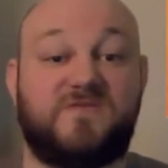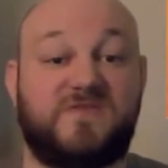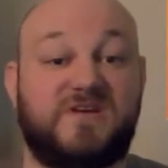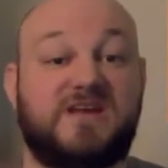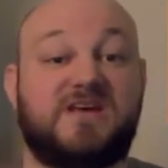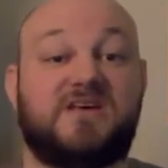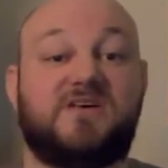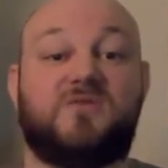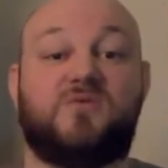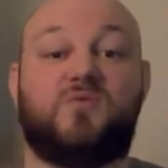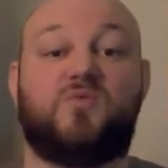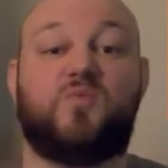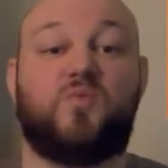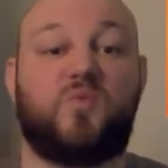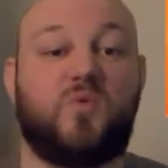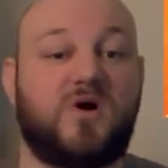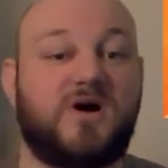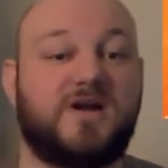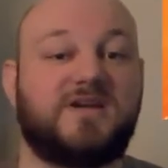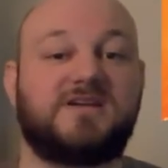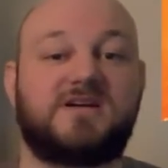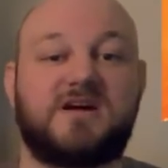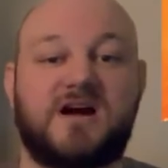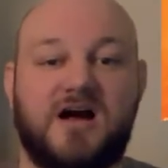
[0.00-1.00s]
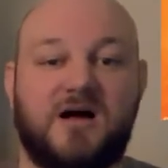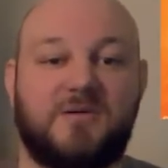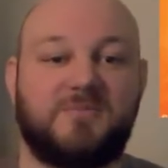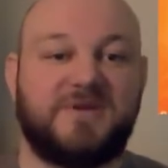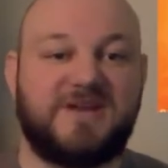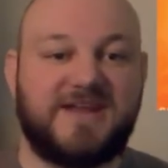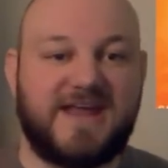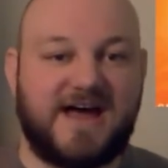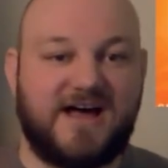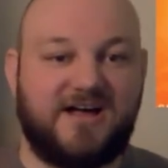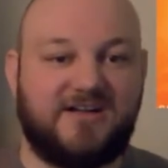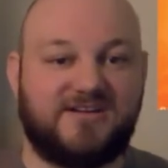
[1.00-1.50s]
via one
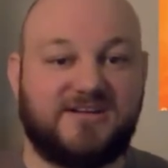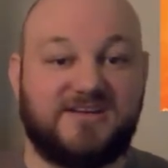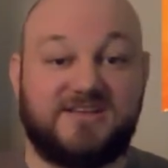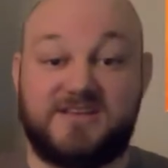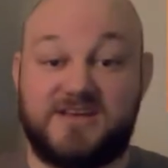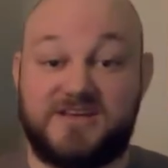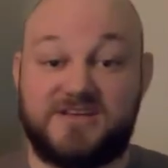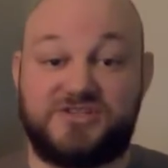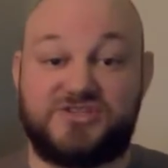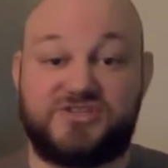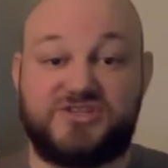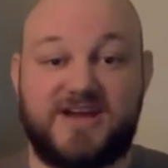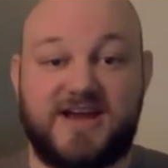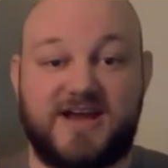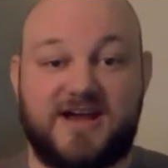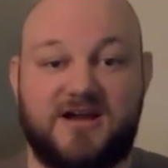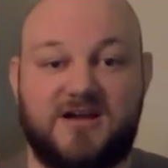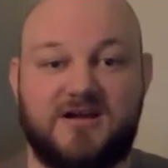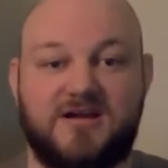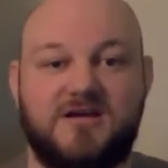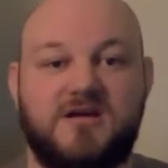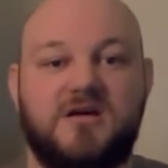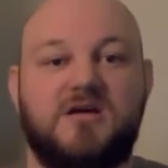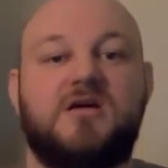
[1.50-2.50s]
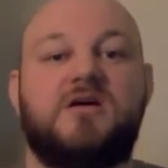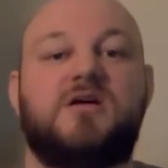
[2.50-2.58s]
commonality they share,